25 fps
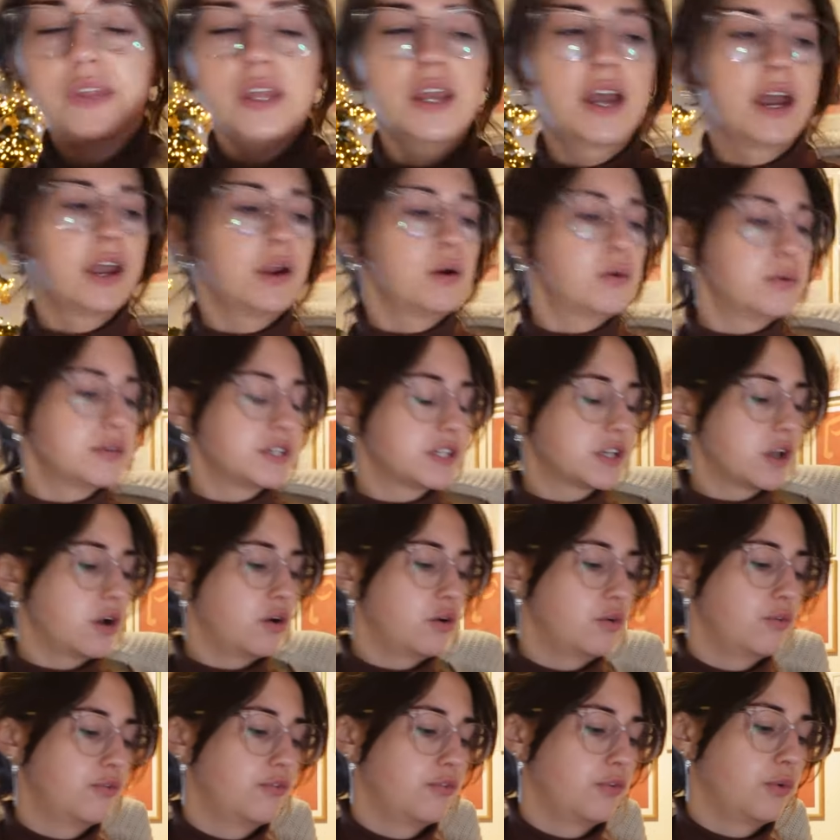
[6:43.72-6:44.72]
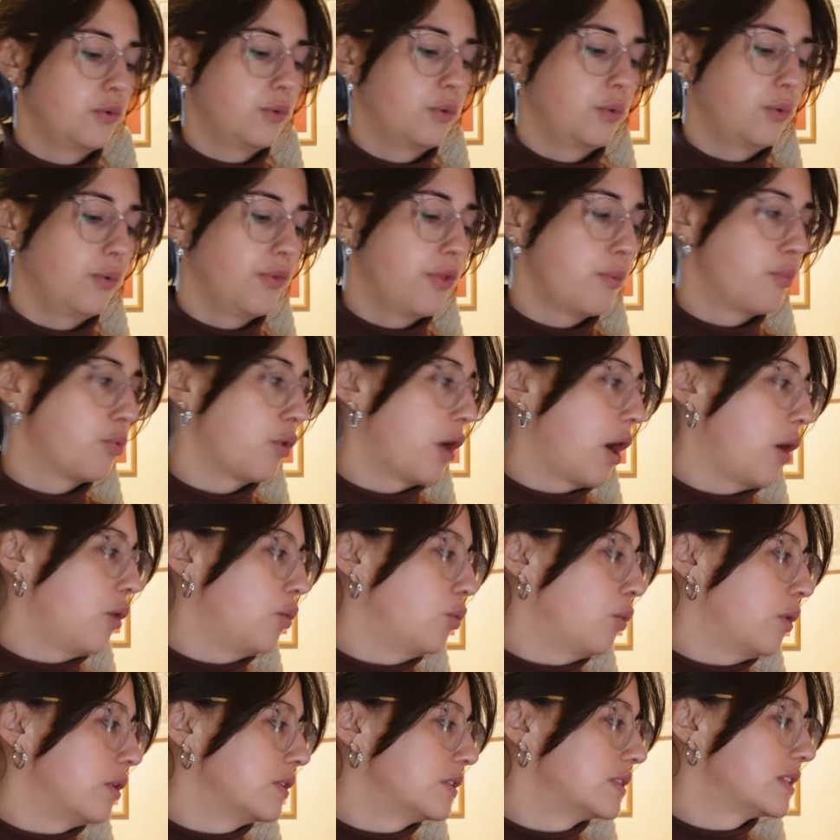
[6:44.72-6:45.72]
I always go for the
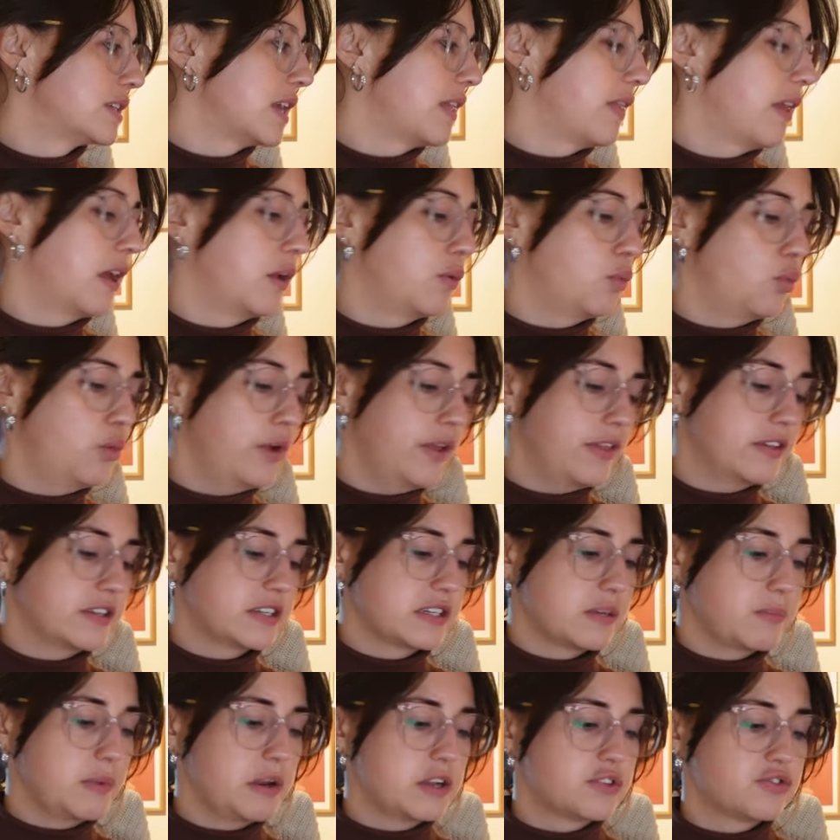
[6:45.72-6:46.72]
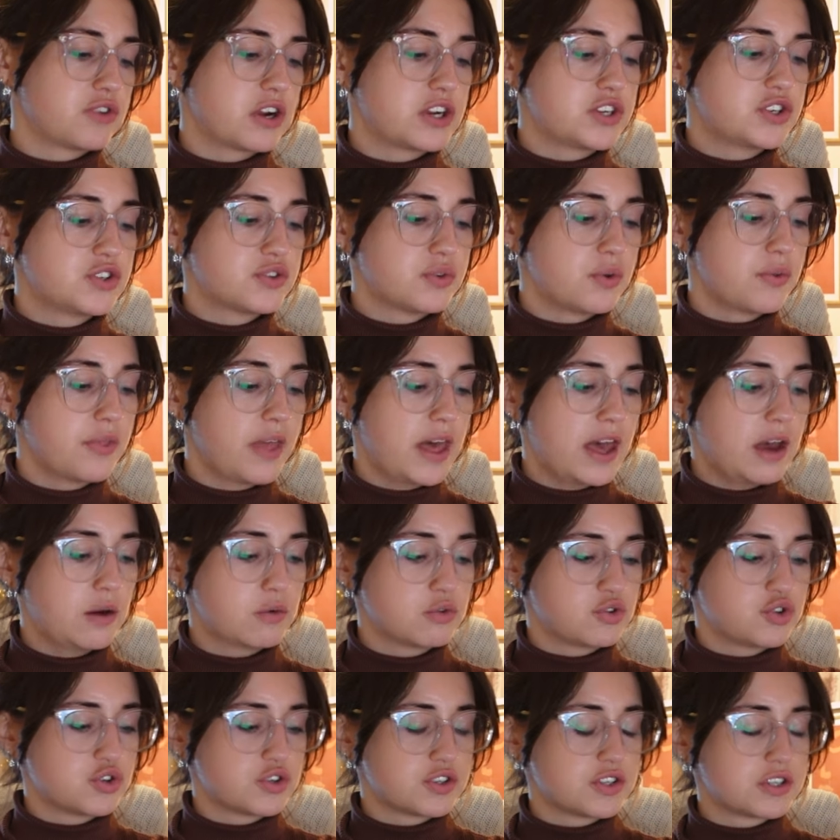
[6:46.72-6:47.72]
brown ones and then with some illustrations on that or
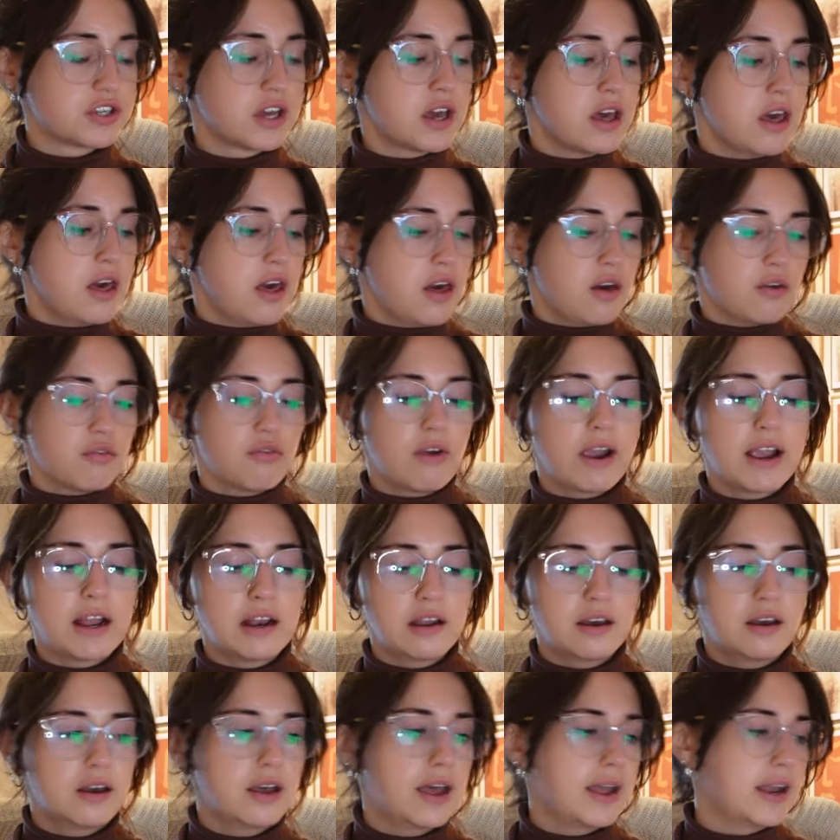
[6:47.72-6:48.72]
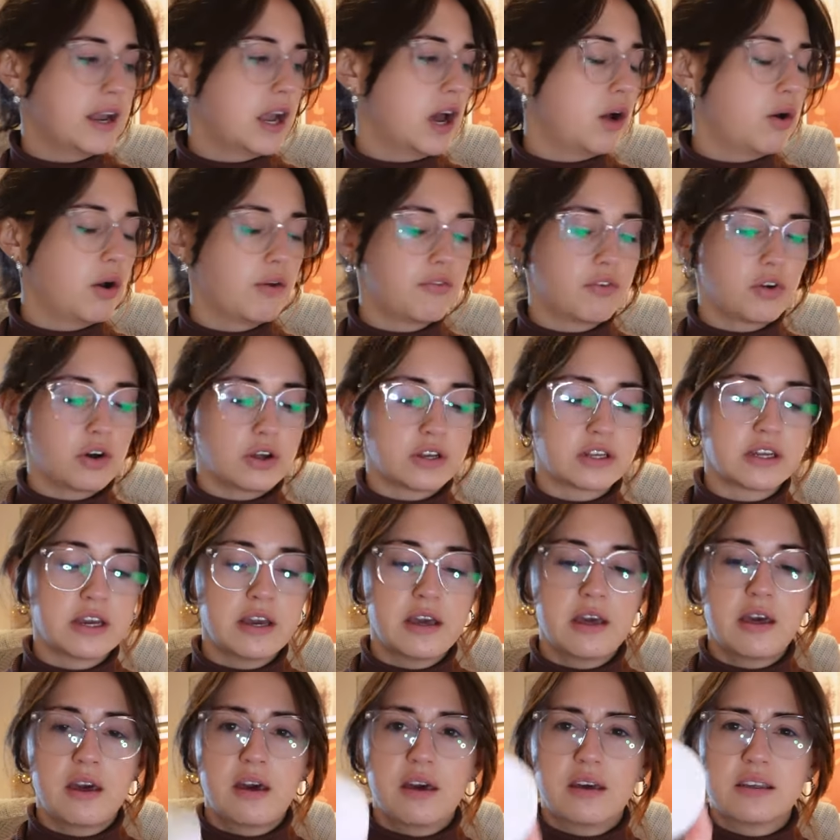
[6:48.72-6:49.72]
just regular and now I've got
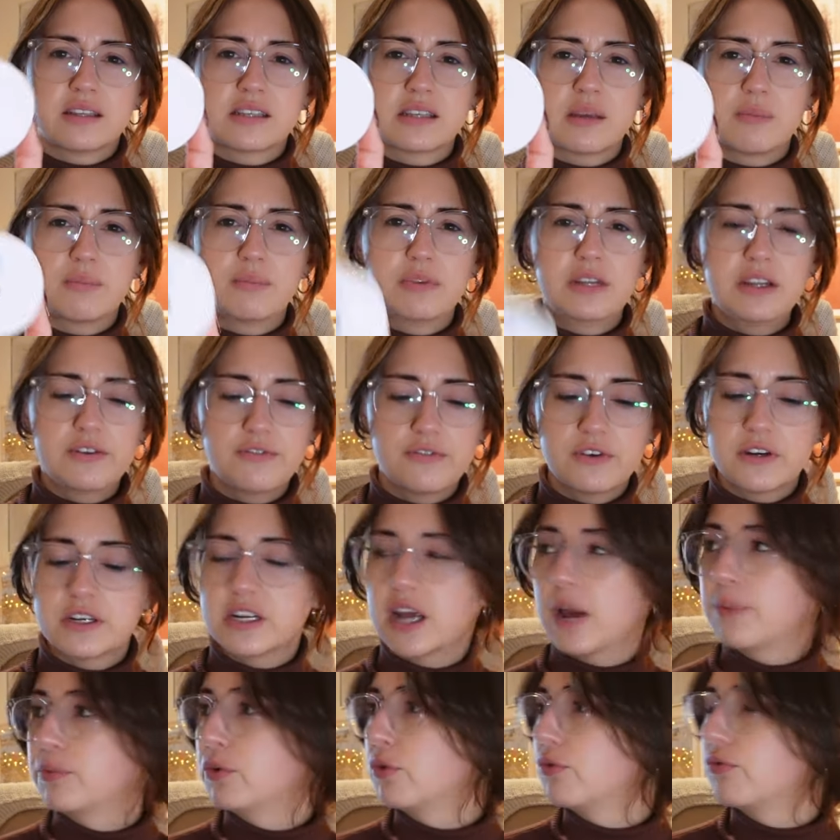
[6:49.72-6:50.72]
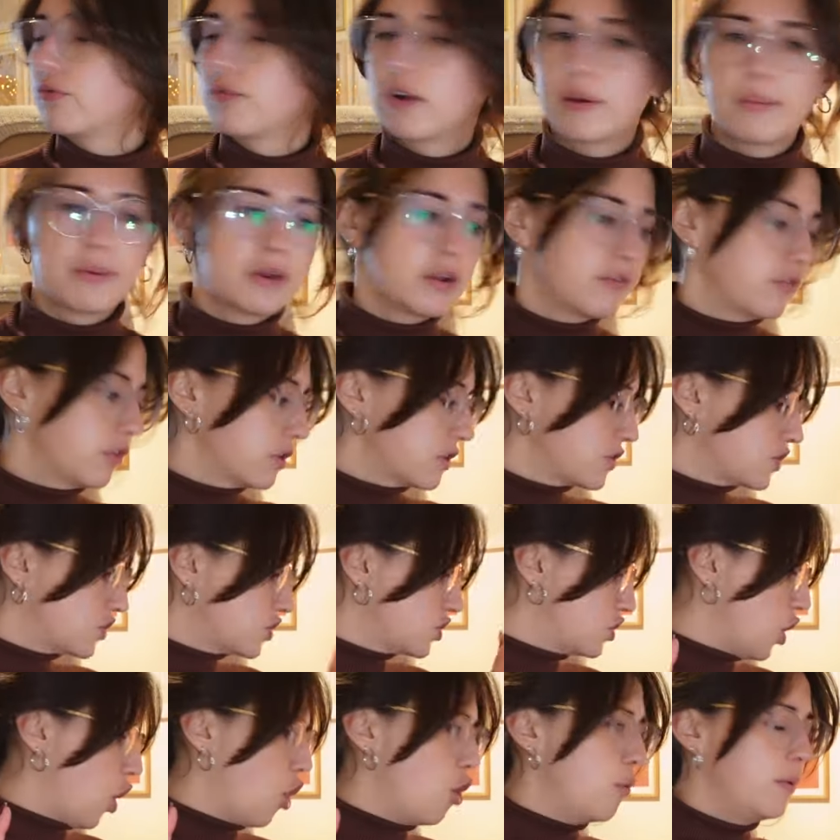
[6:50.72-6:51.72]
some different types of ribbon. I've got
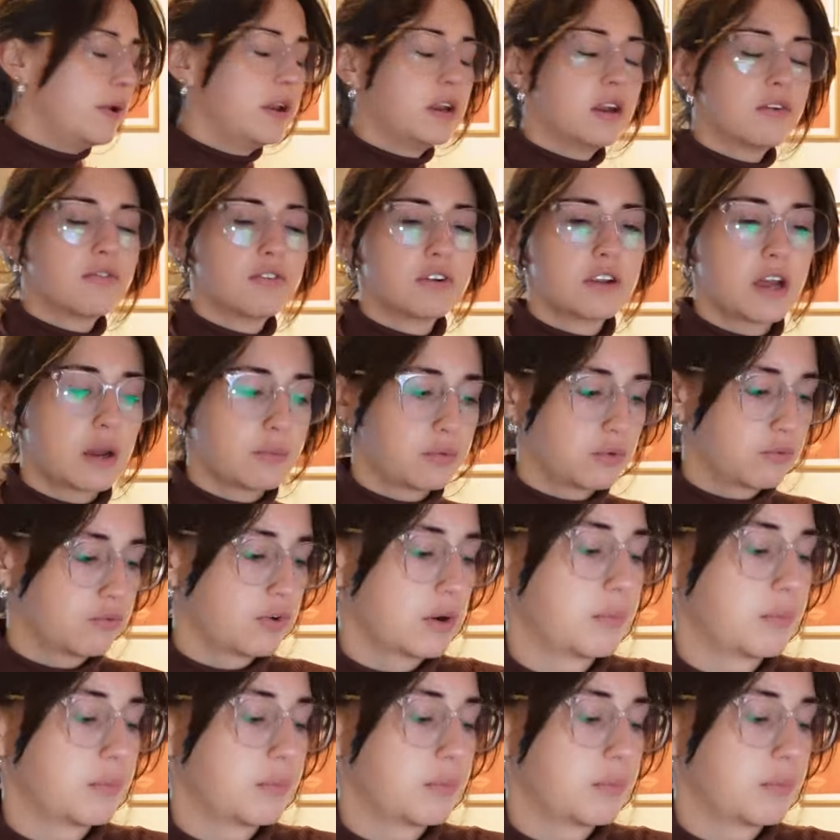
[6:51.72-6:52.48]
so many different types of